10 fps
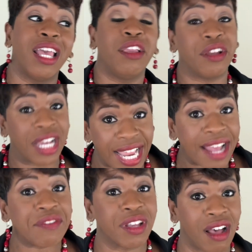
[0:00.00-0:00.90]
You're going to
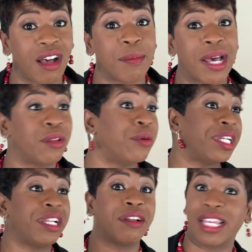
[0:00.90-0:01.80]
have to call my
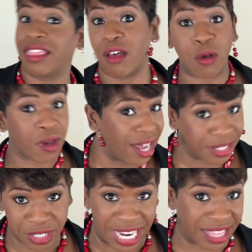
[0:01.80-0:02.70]
lawyer, get the whole
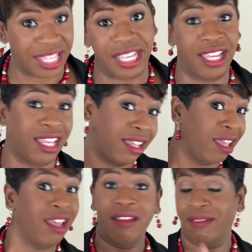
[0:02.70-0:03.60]
contract thing,
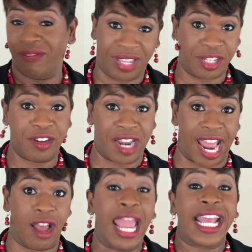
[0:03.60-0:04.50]
figure it
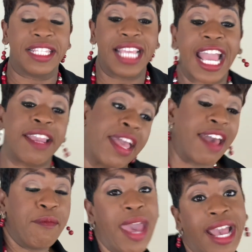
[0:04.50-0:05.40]
out. And see, I even
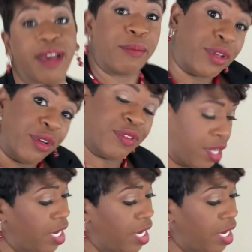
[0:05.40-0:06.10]
have backup moves.